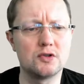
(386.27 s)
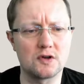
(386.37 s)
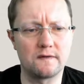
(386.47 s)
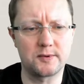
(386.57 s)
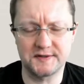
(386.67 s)

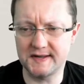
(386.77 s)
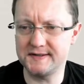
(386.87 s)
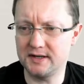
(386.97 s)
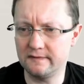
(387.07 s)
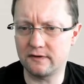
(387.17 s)
of
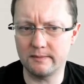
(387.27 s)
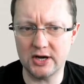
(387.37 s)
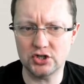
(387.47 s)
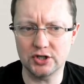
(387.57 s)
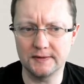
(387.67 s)
processing
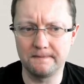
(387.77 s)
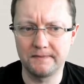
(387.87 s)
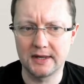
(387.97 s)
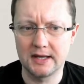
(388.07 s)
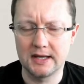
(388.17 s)
information.
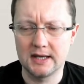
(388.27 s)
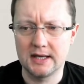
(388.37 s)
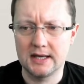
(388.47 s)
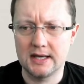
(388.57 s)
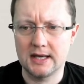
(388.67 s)

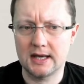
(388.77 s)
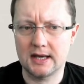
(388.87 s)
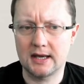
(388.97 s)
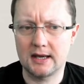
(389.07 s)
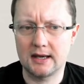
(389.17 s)

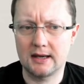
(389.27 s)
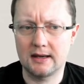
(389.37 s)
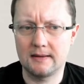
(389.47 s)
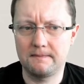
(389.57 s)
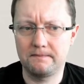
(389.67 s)

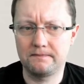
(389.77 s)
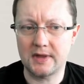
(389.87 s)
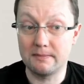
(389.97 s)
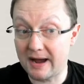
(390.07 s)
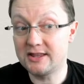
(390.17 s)

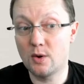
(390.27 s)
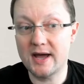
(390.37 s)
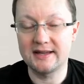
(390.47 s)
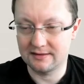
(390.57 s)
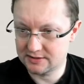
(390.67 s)
And by the
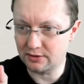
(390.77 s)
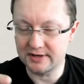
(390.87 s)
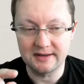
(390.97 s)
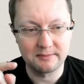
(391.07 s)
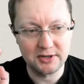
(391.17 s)
way,
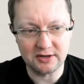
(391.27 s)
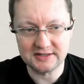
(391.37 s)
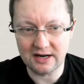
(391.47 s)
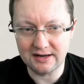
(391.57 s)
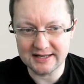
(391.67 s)
sorry, because
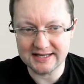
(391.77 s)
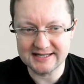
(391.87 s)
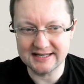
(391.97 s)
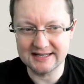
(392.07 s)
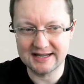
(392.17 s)
Carolina
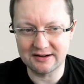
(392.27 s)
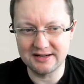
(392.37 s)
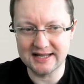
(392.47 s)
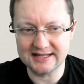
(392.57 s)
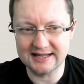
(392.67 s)

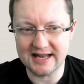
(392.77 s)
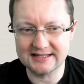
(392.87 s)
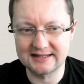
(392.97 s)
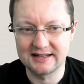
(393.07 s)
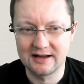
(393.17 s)

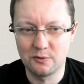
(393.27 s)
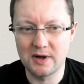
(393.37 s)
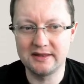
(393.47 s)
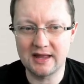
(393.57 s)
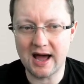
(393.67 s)
asked
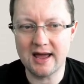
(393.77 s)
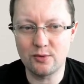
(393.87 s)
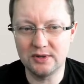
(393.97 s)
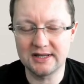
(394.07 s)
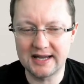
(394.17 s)
when I
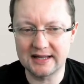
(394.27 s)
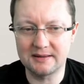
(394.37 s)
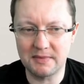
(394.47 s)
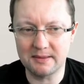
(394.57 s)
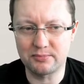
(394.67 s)
will
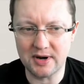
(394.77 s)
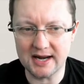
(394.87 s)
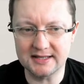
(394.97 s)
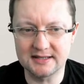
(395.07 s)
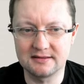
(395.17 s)
get my
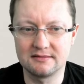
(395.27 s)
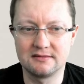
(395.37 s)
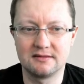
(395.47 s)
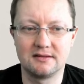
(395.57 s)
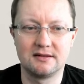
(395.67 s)
prize.
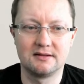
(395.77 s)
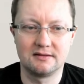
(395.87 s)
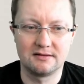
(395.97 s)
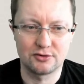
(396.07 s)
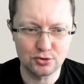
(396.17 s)

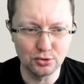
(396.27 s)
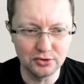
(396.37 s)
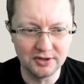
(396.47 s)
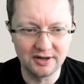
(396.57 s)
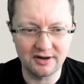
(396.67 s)

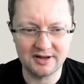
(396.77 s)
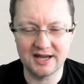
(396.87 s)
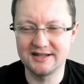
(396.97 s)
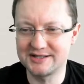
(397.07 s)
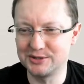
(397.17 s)
Soon,
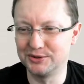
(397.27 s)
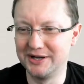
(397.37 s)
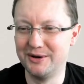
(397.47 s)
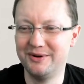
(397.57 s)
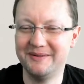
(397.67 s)
okay, soon.
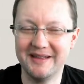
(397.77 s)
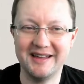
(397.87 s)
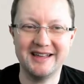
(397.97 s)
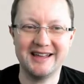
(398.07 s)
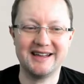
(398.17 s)

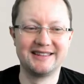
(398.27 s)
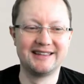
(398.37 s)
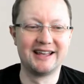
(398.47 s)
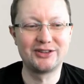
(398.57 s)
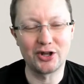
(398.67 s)

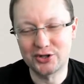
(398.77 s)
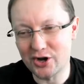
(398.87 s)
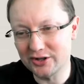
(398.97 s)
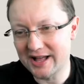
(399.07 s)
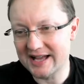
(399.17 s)
Don't
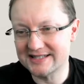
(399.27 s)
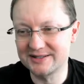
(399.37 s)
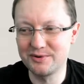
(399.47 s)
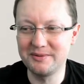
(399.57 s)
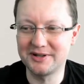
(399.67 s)
call us,
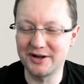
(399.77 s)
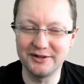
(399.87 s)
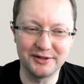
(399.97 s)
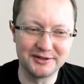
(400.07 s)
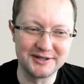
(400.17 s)
we will
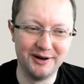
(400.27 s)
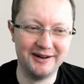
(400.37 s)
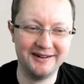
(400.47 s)
call you. So